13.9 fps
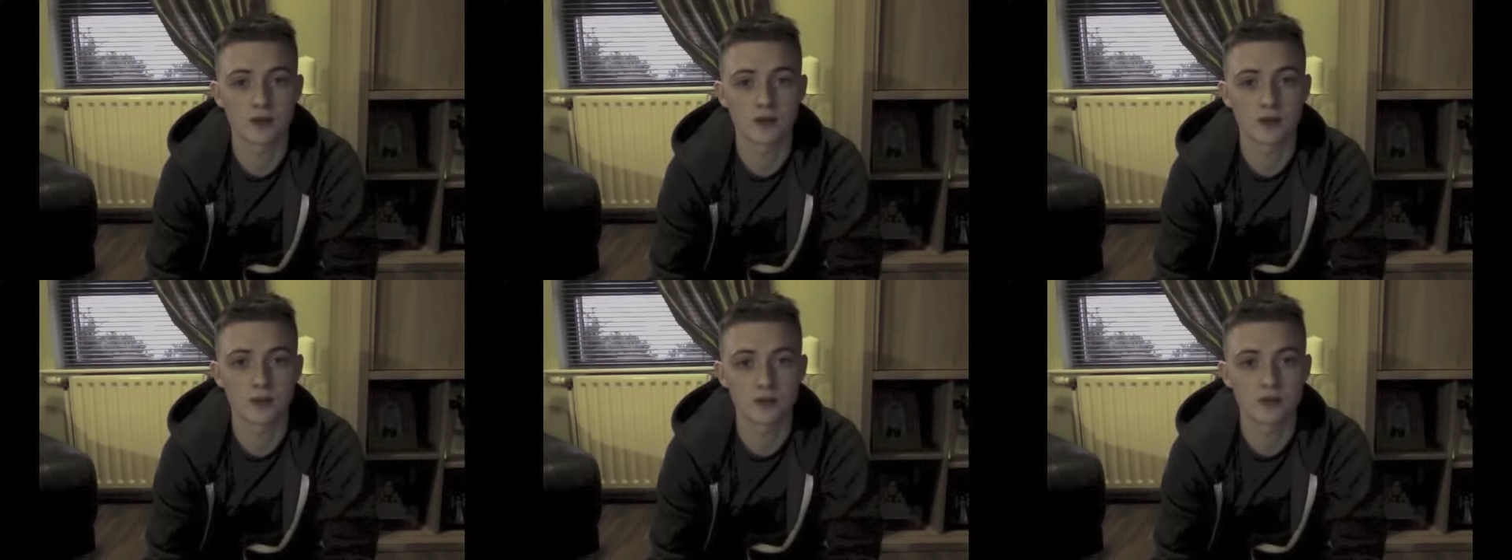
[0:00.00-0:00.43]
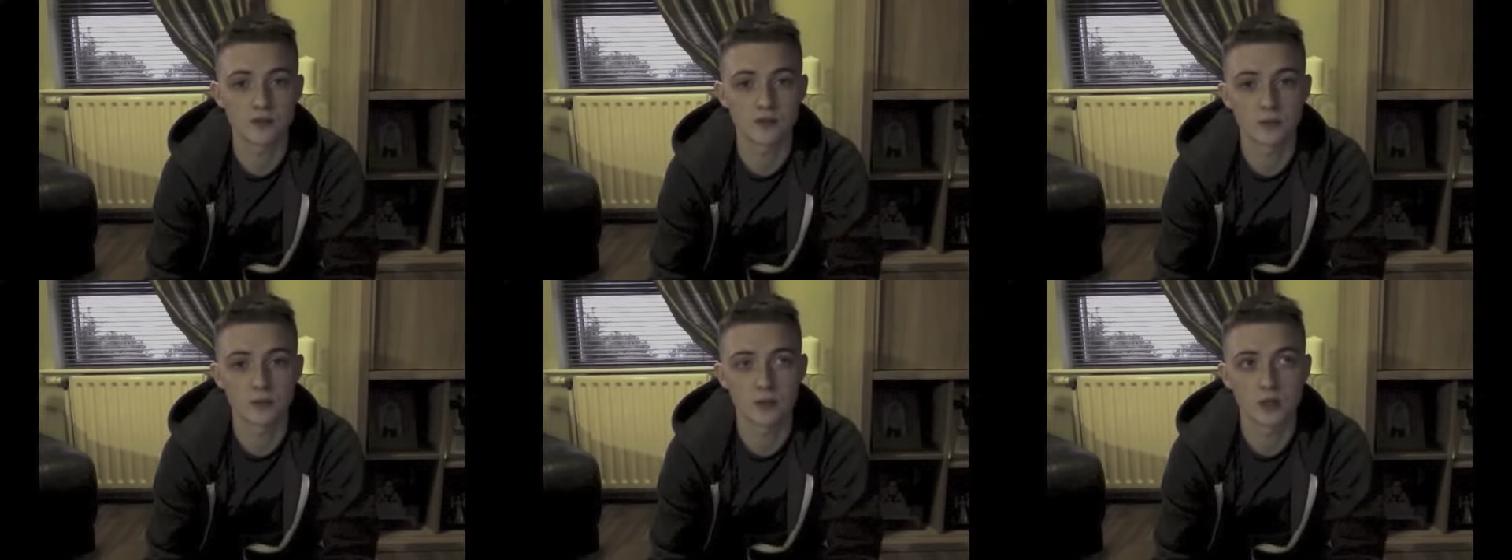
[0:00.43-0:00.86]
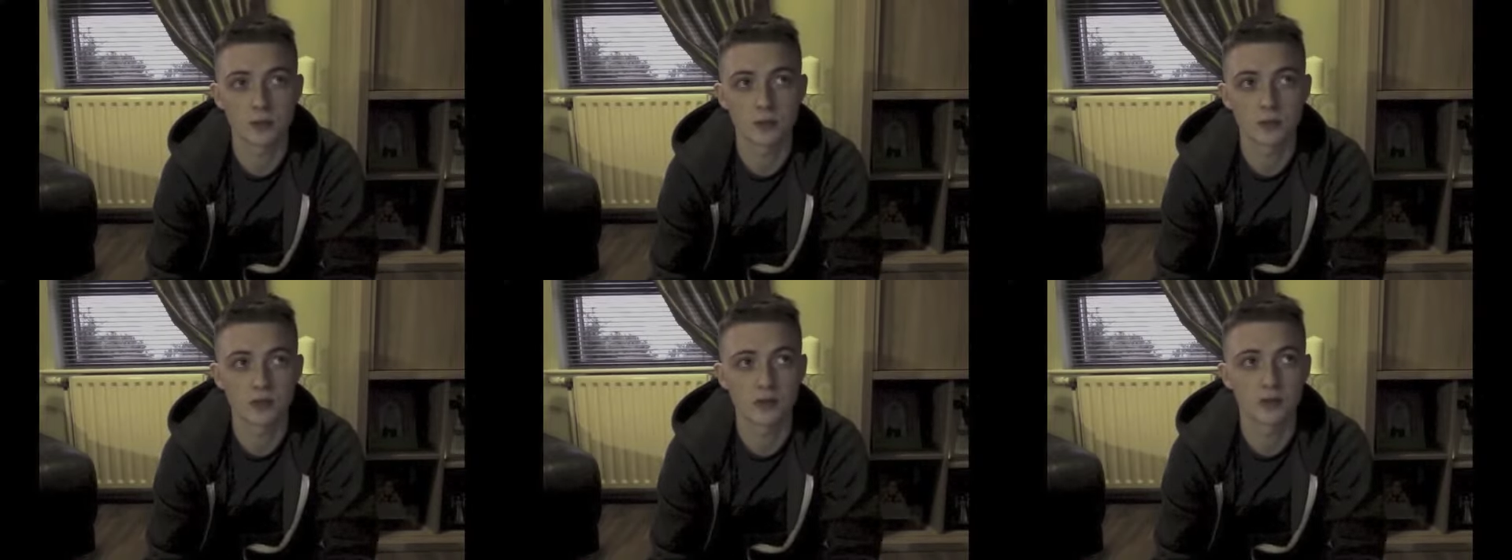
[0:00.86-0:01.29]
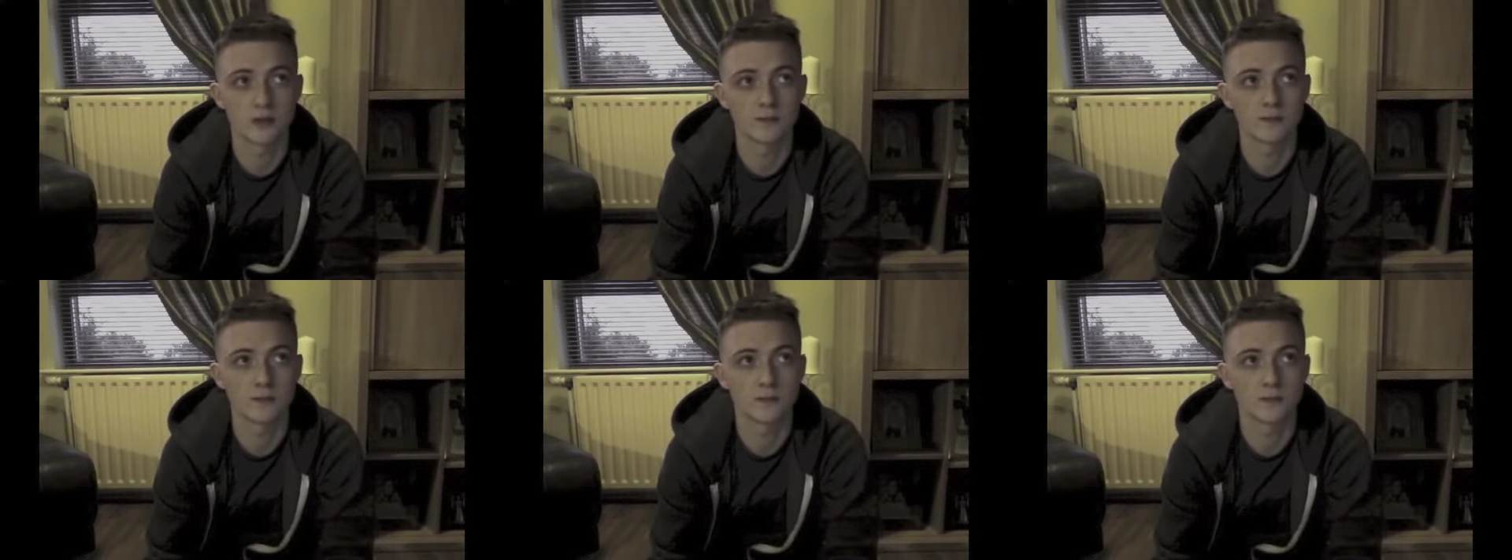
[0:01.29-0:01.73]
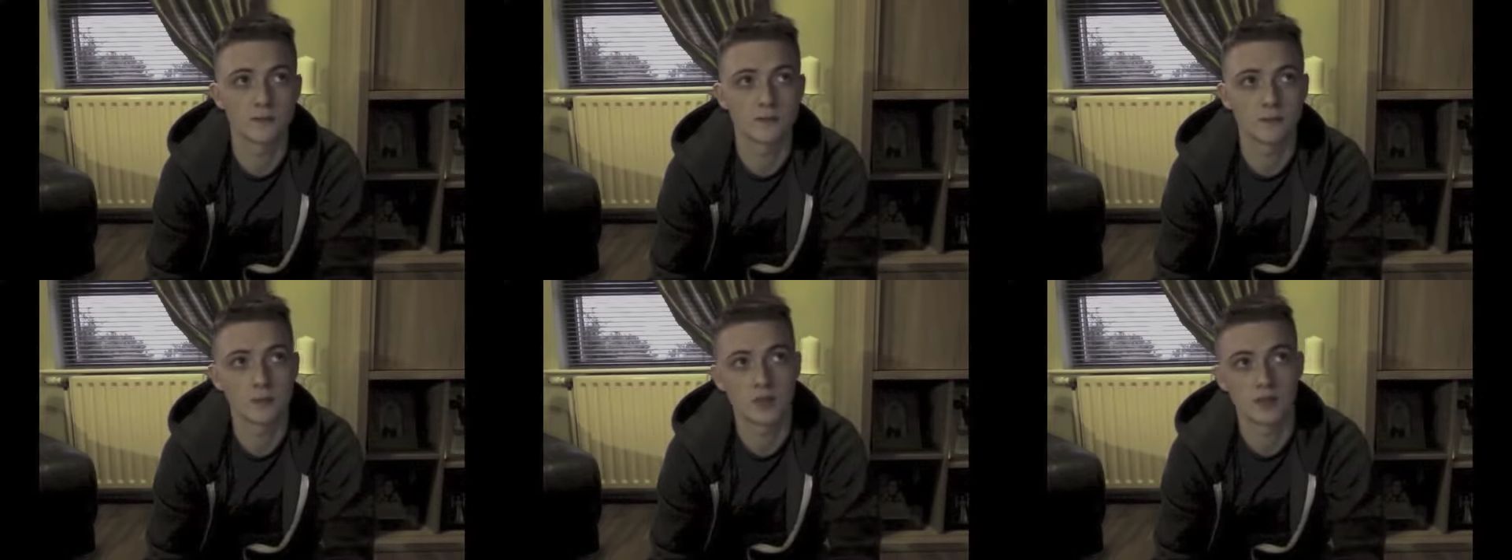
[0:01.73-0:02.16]
I was dysphoric about that,
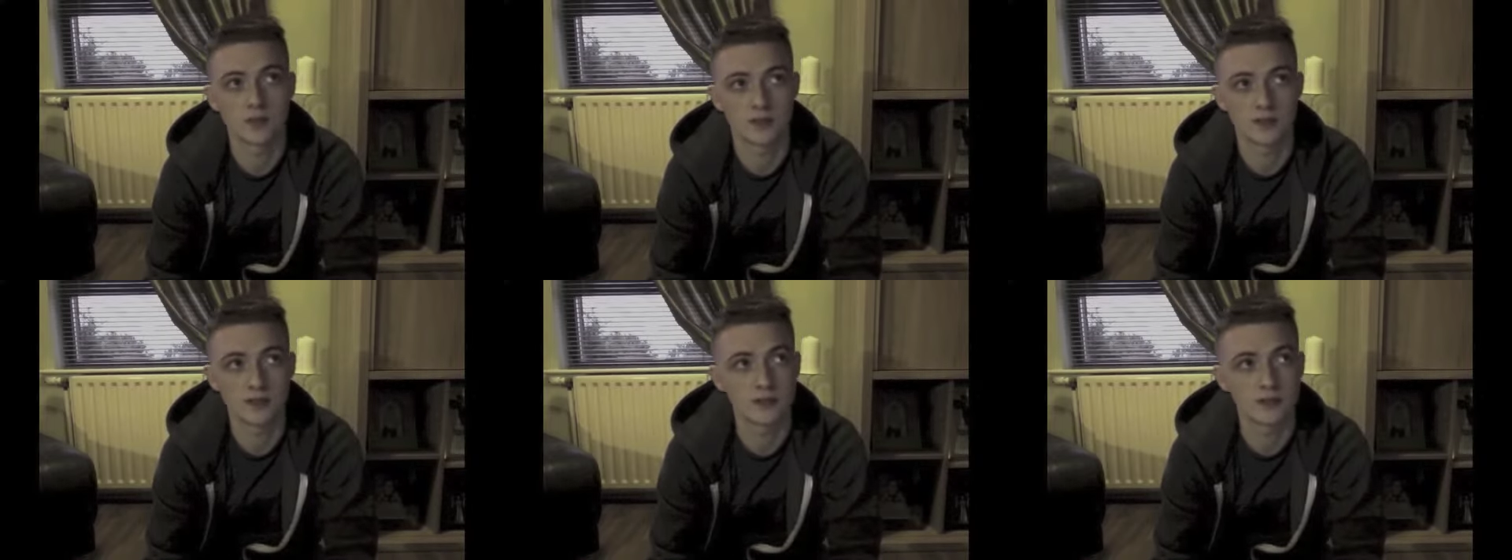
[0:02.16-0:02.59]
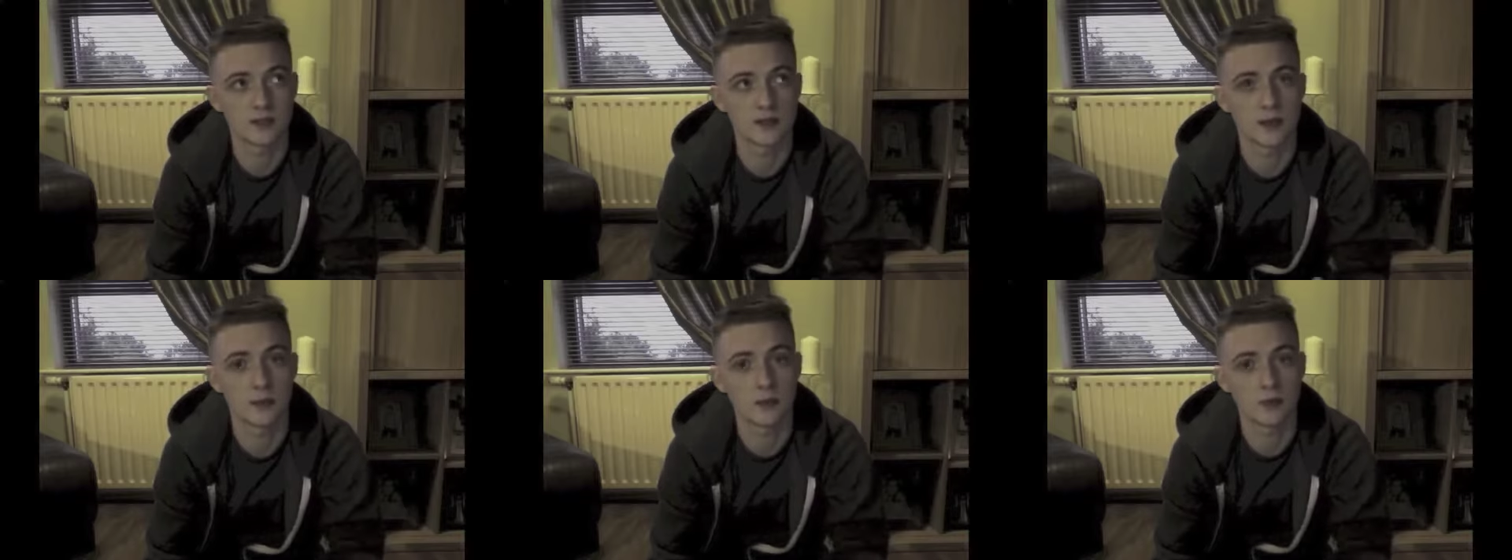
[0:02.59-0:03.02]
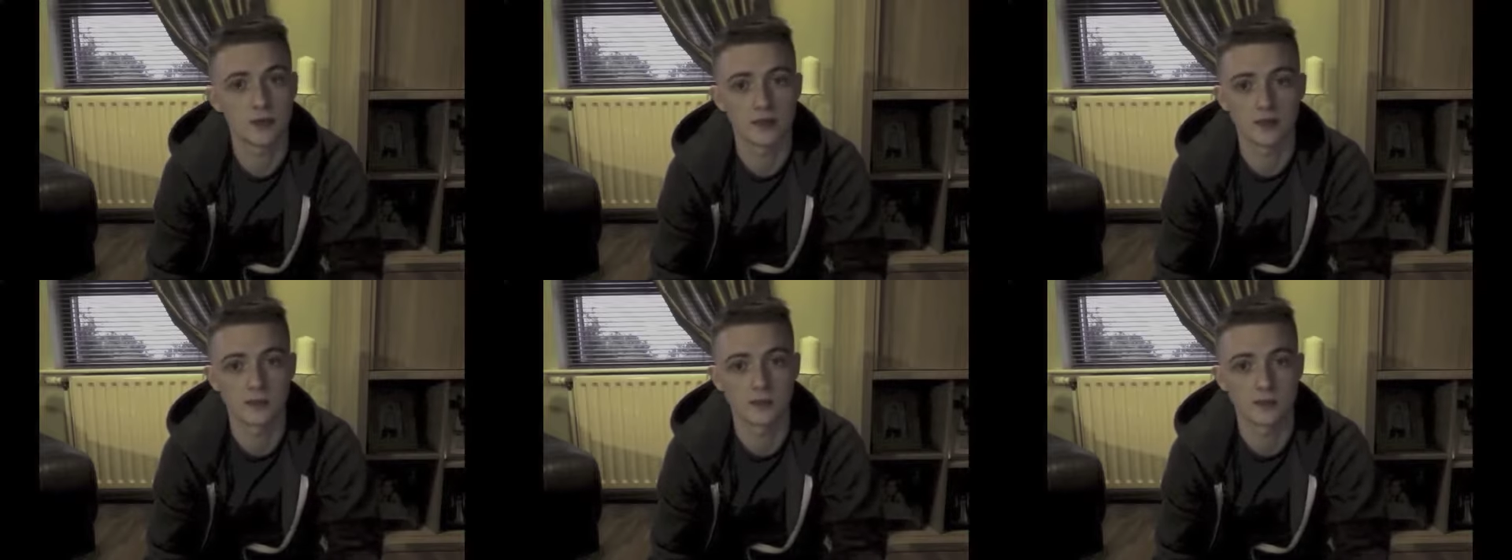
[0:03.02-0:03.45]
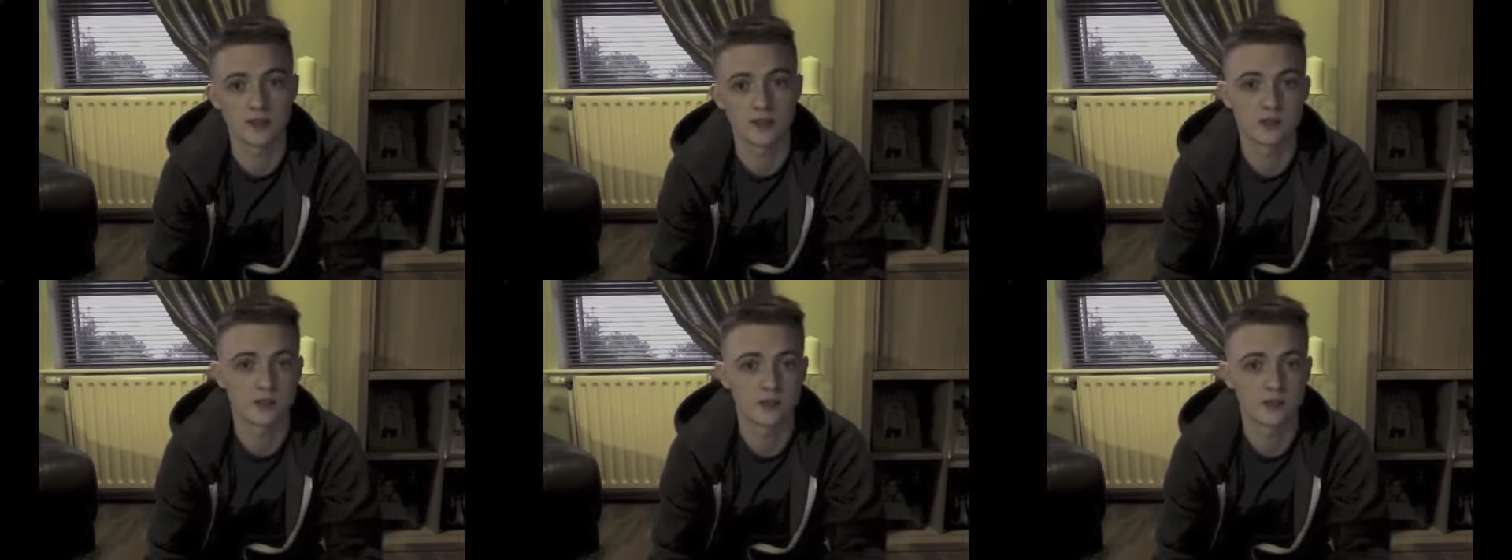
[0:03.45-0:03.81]
because at that point I was